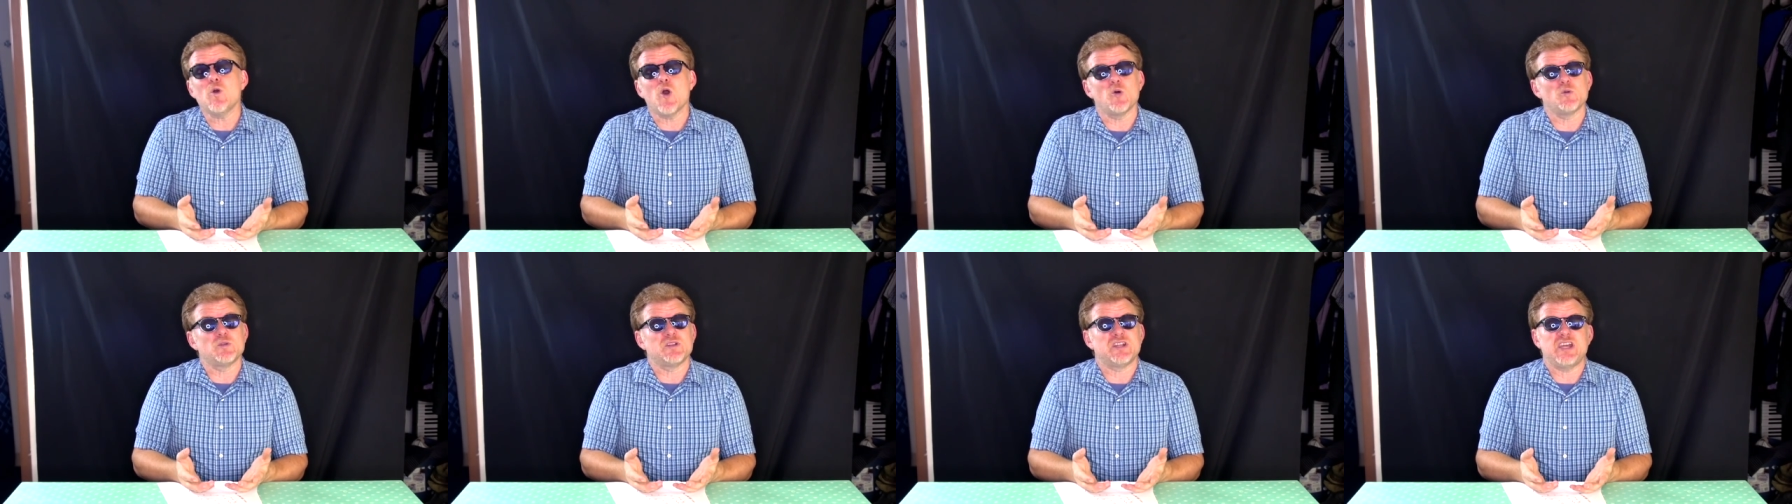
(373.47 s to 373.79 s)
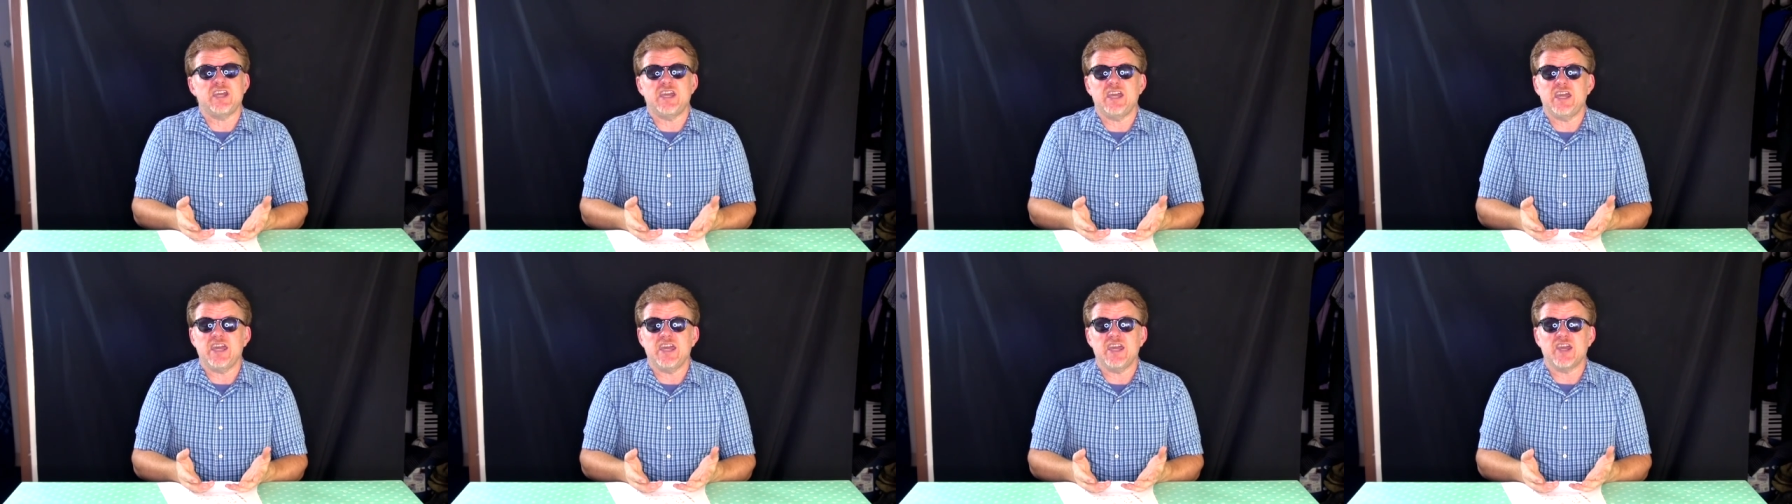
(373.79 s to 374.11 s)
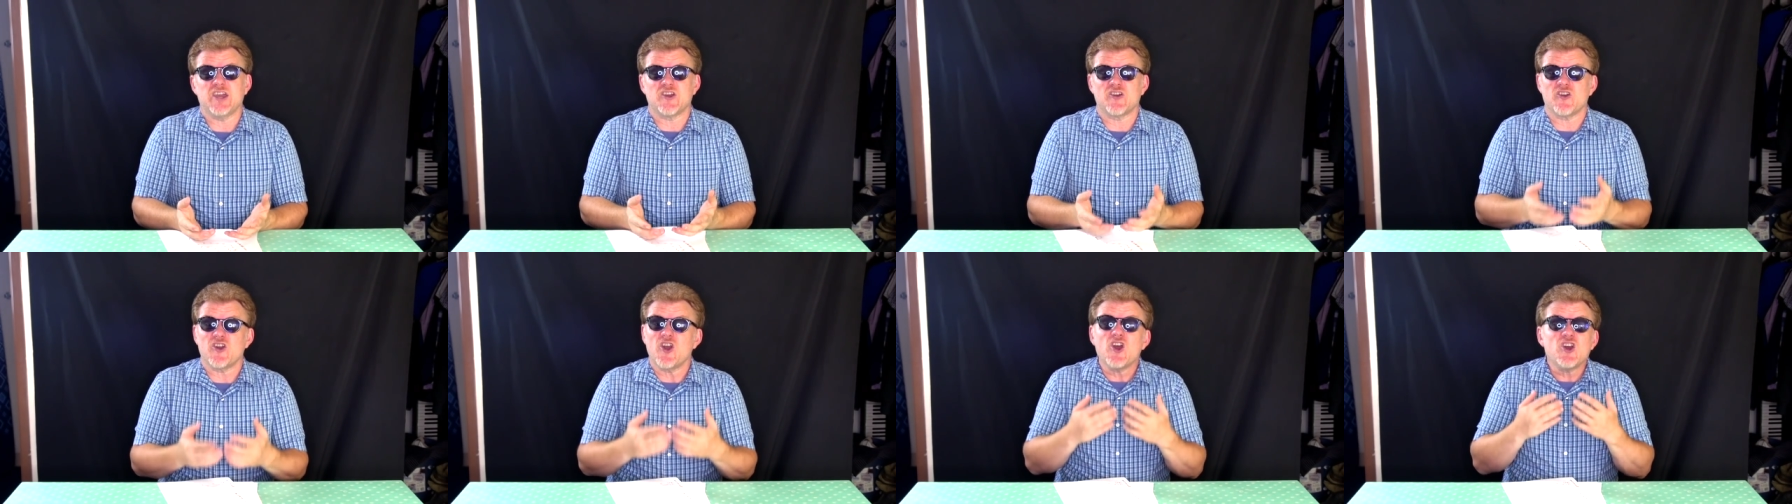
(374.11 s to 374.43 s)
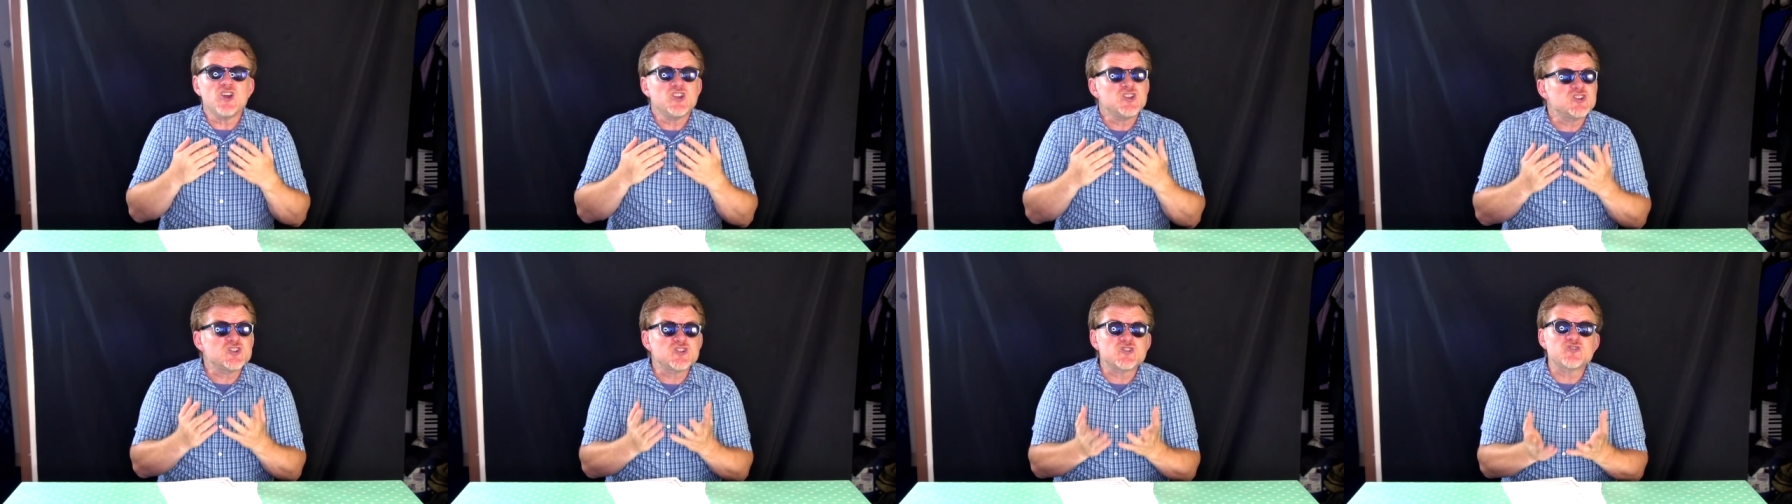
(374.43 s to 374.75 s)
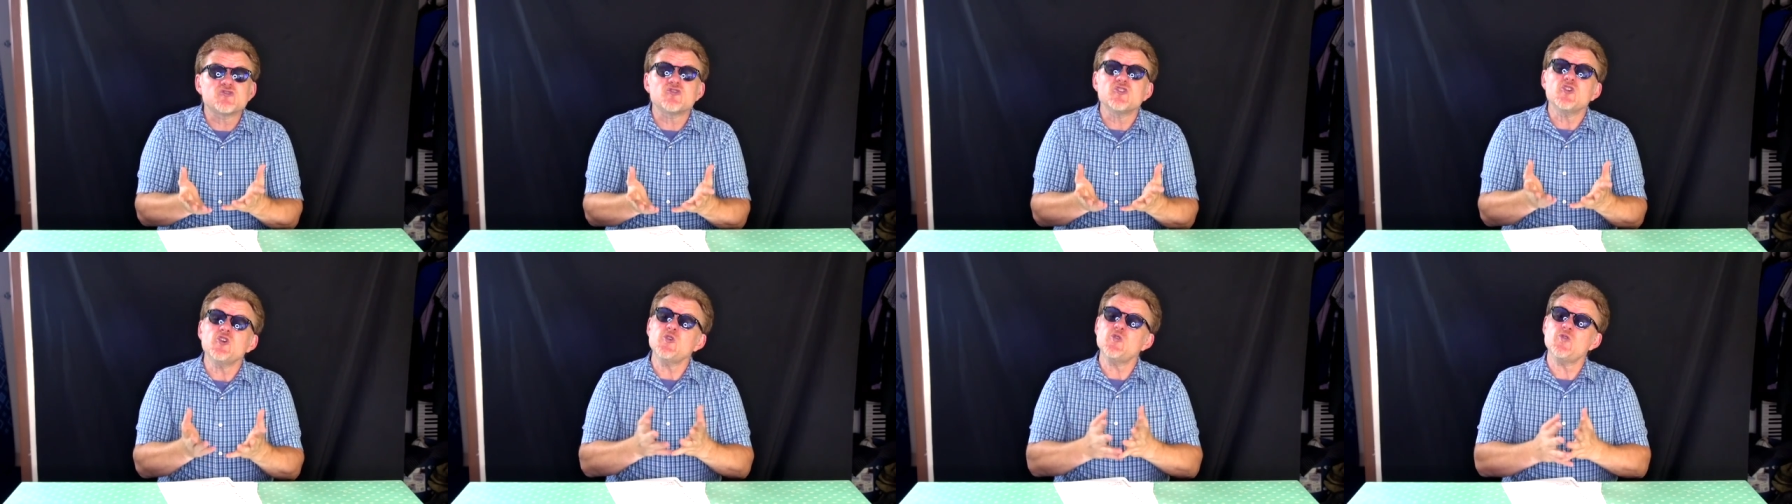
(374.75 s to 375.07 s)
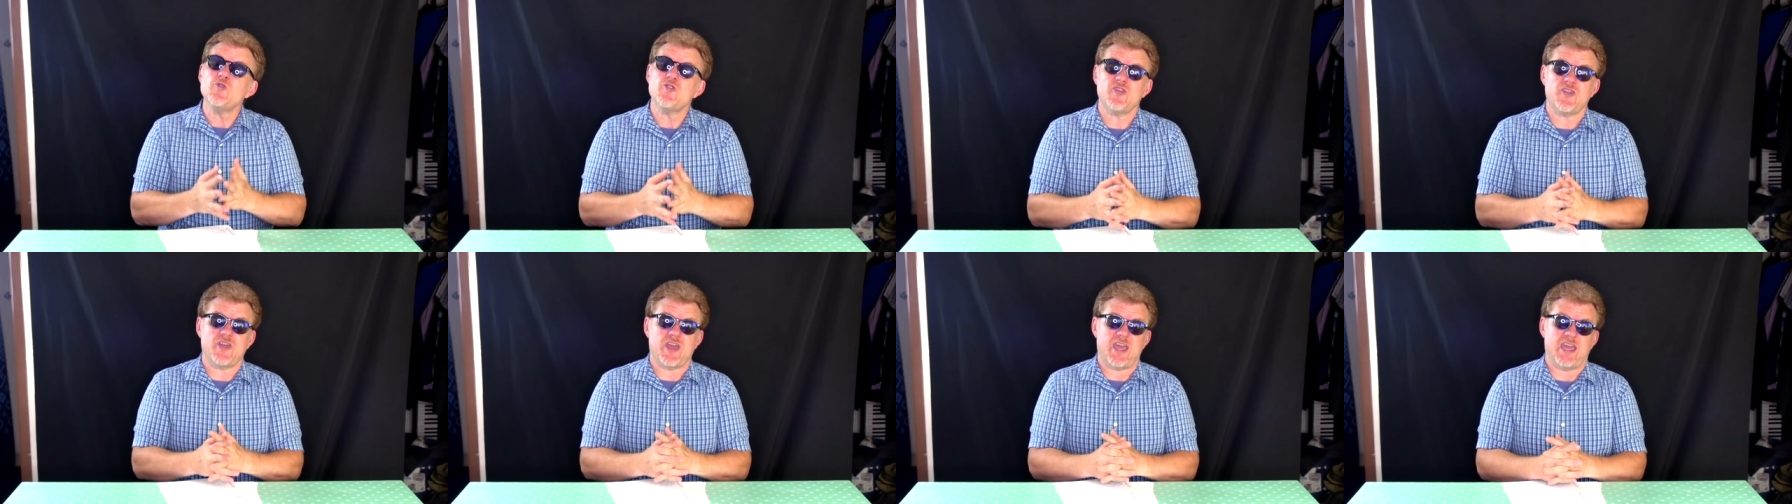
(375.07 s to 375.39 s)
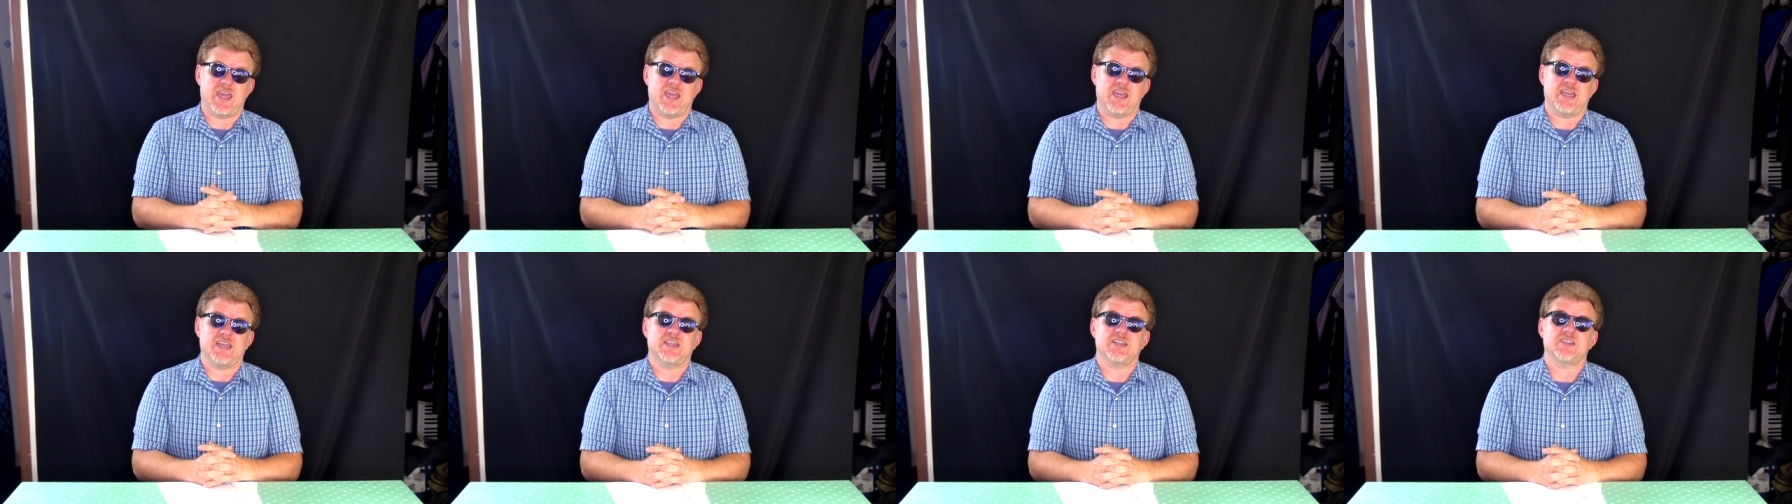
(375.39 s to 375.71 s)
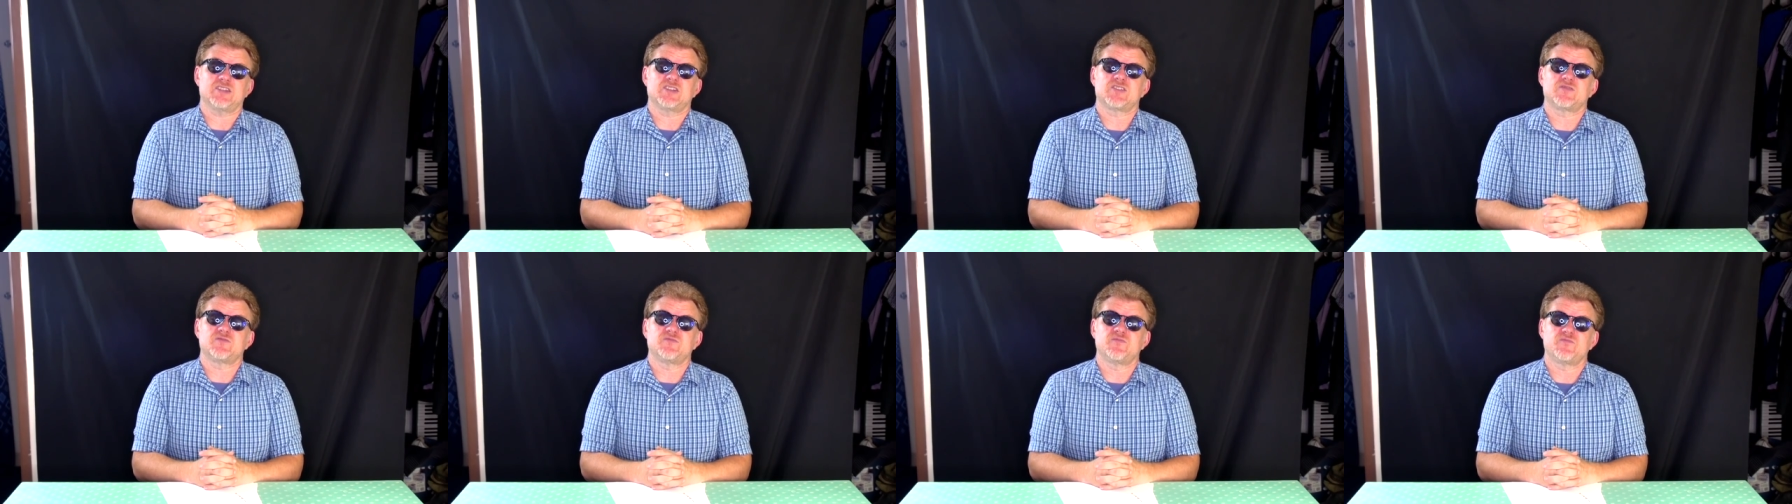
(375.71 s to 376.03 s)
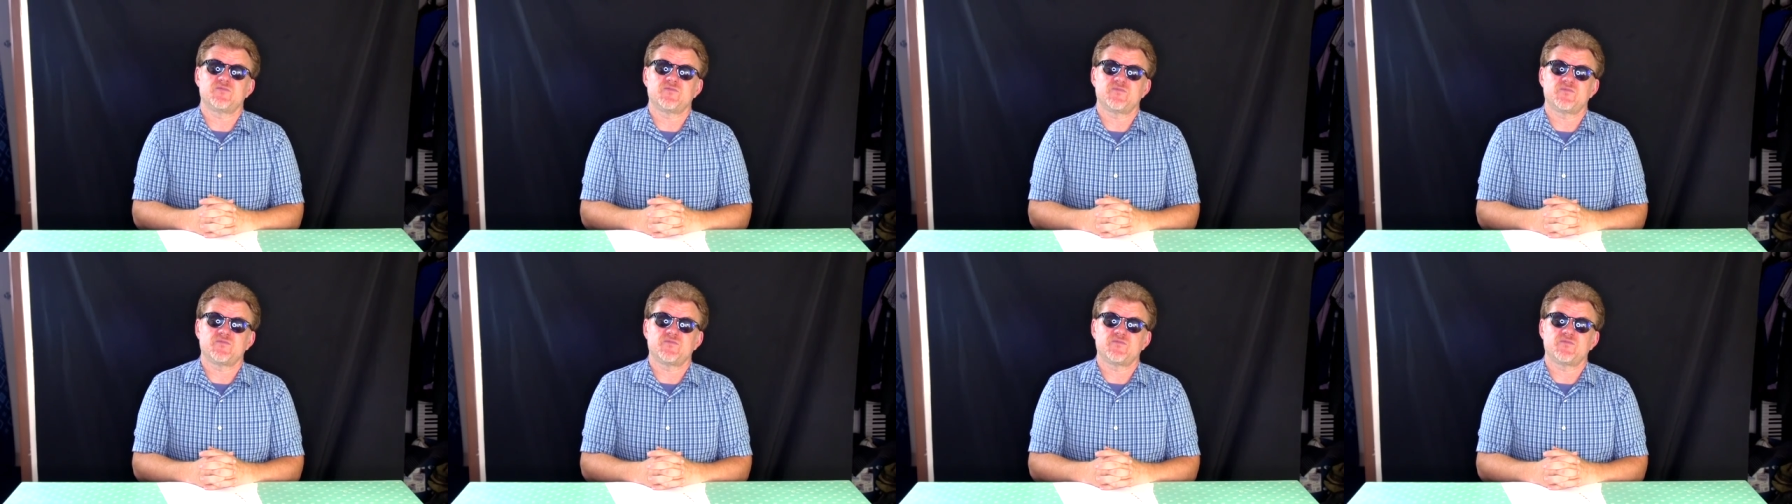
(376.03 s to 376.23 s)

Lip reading: only hear true things.